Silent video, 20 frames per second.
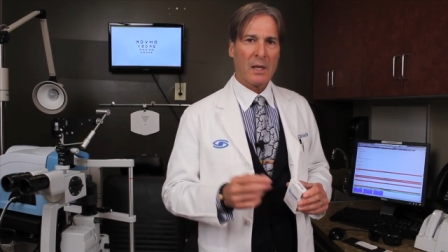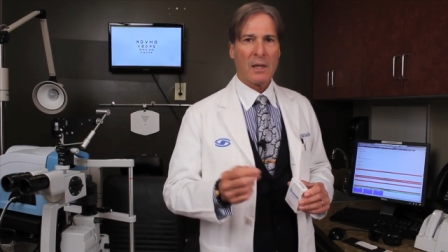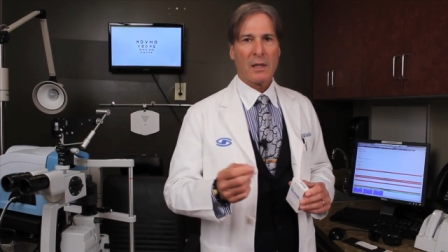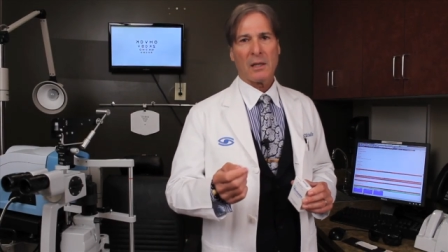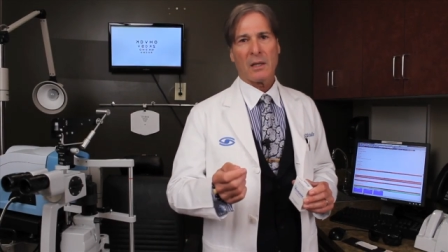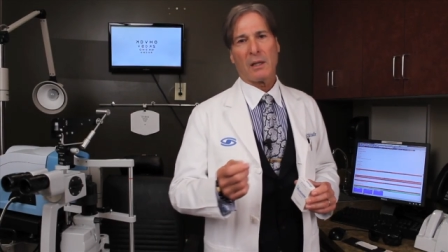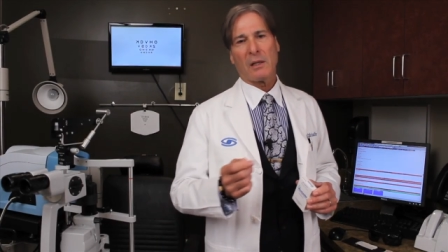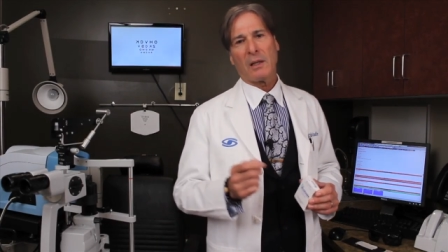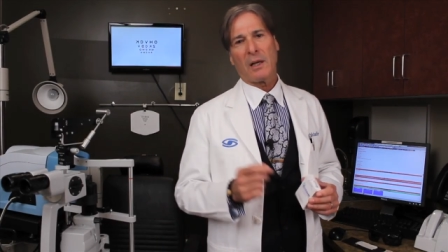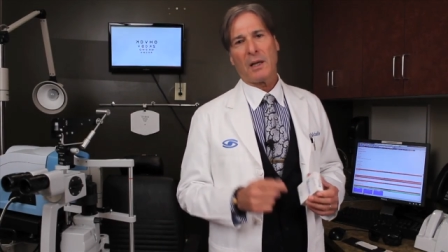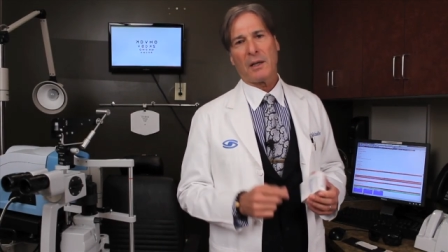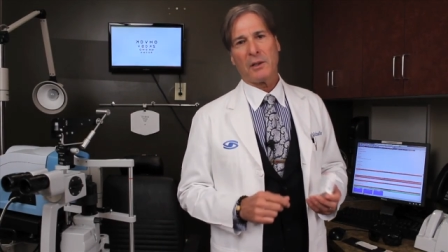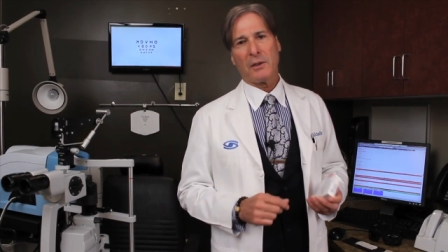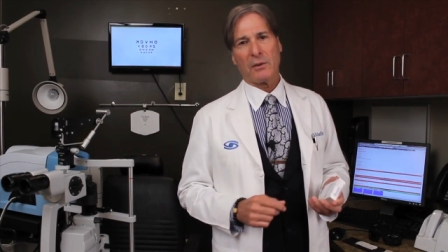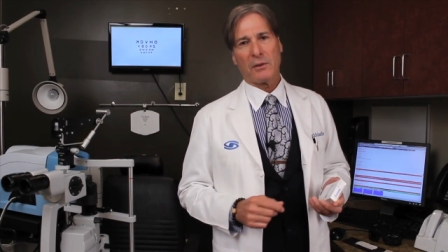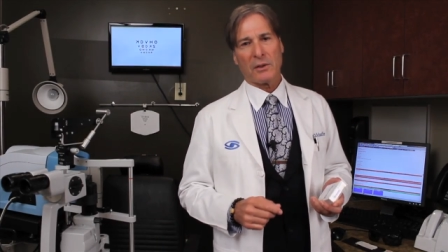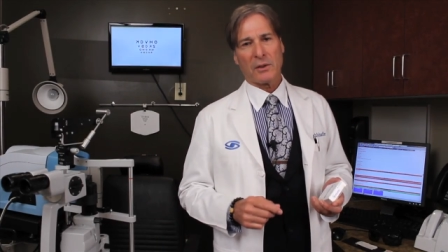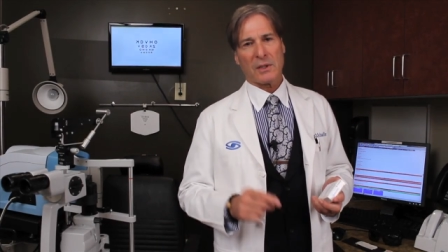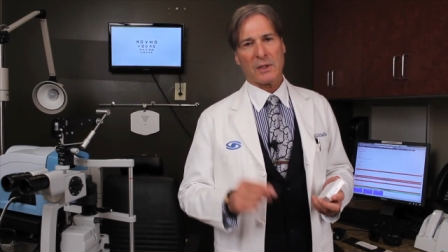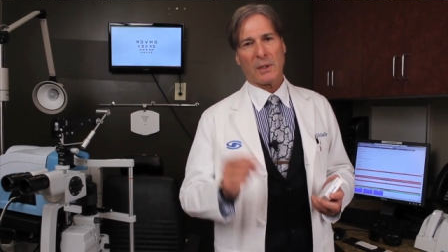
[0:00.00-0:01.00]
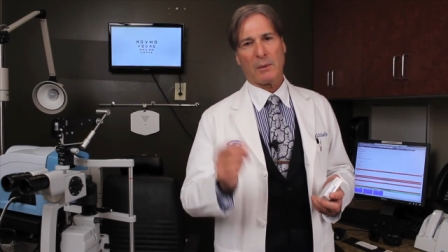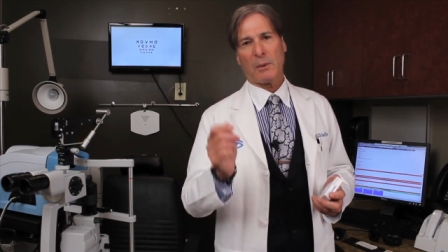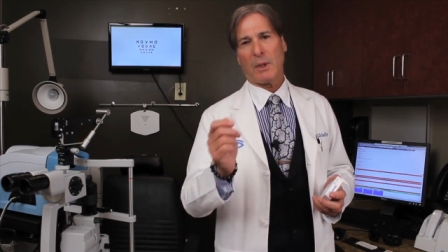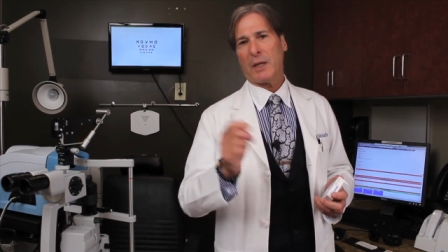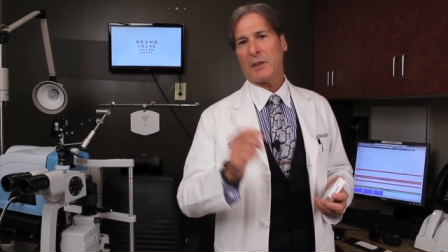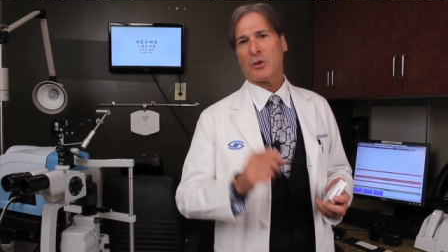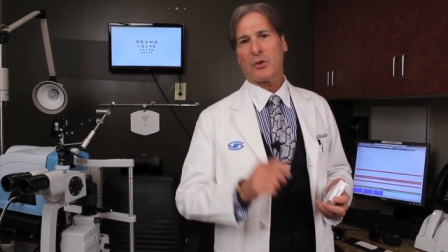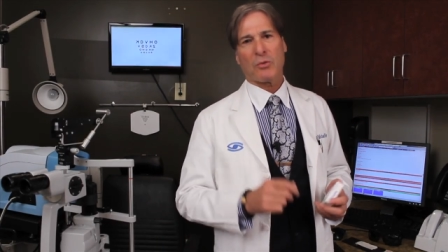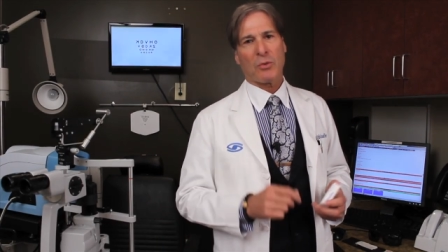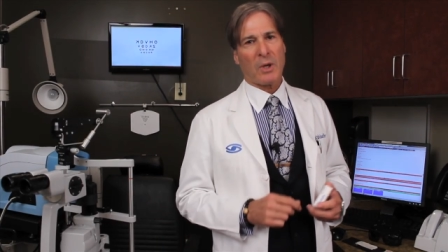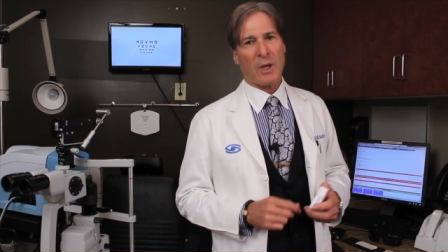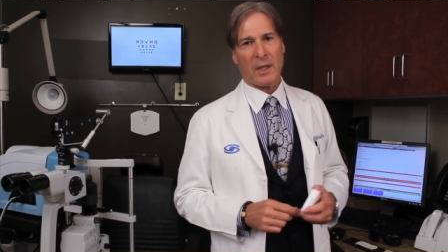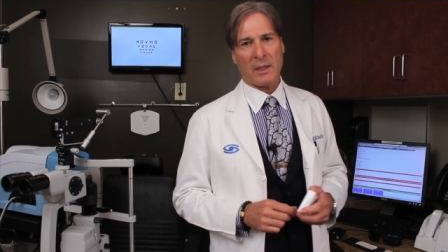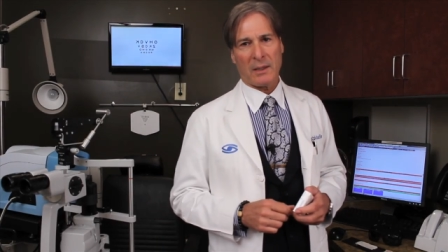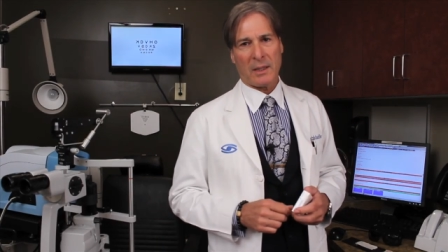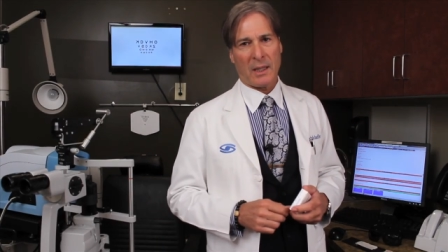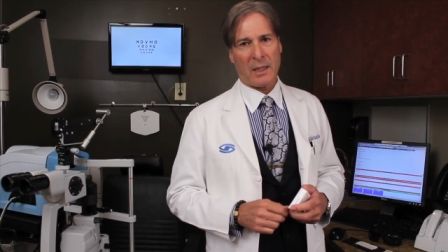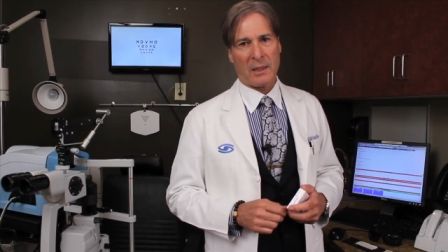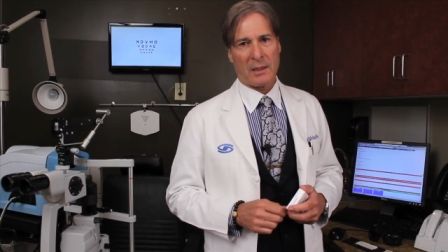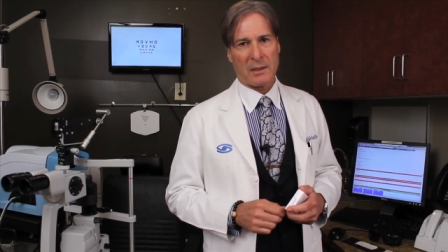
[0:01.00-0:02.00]
Now, a lot of you are going to say, well, I tried
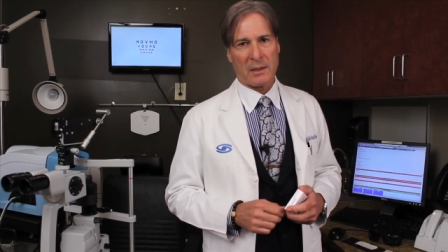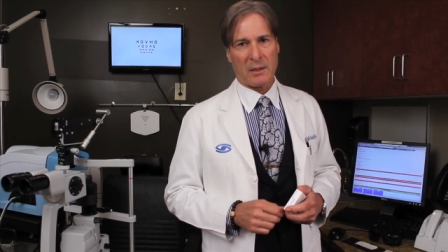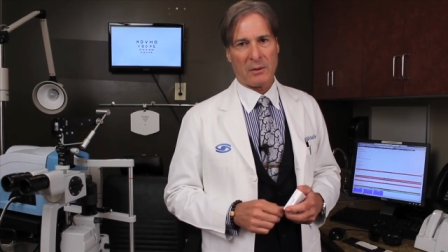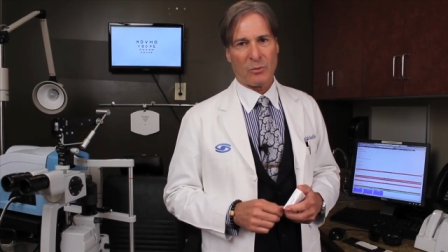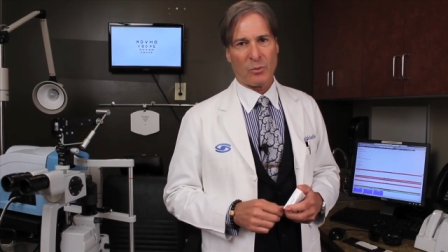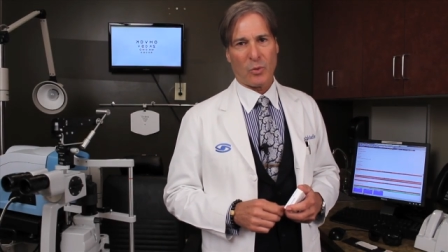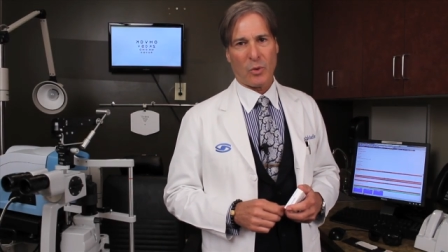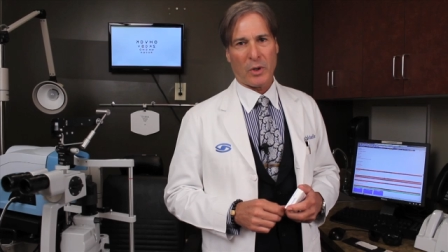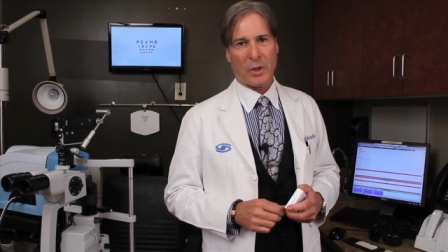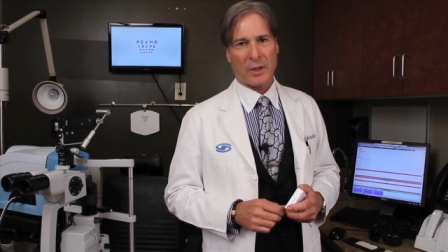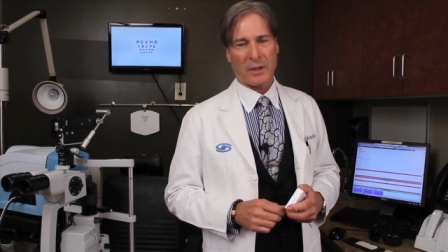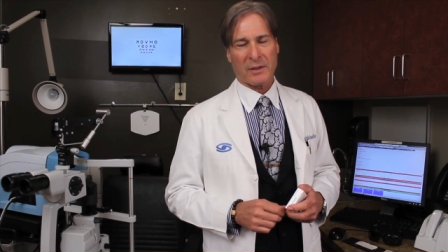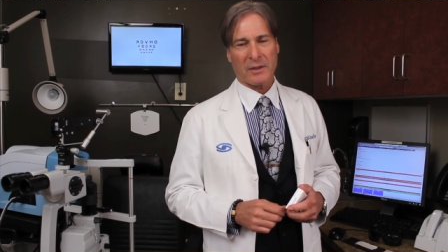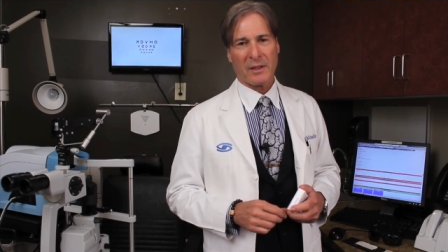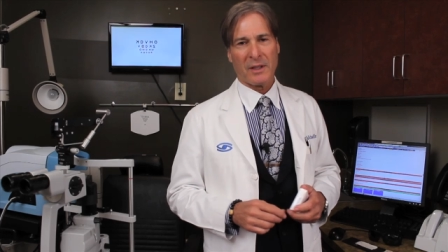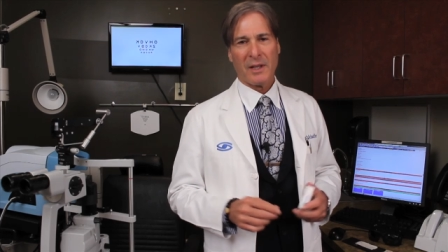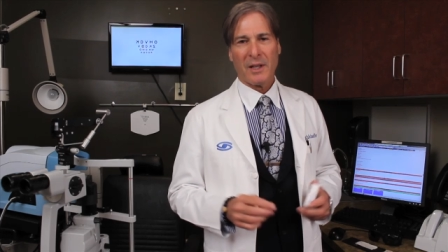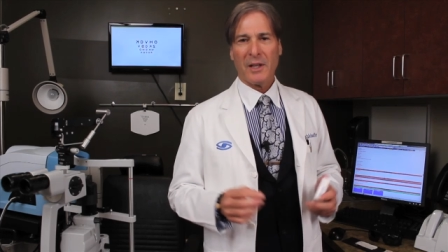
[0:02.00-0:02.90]
that, it didn't work.